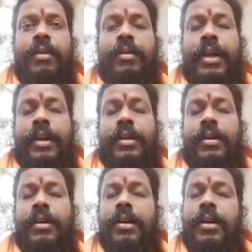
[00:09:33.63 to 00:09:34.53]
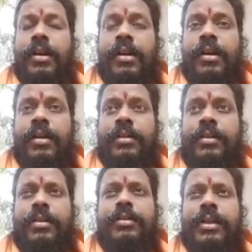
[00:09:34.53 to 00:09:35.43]
Okay,
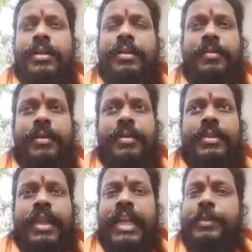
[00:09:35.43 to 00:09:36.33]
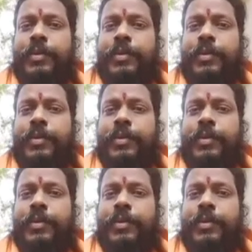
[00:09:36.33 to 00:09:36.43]
the health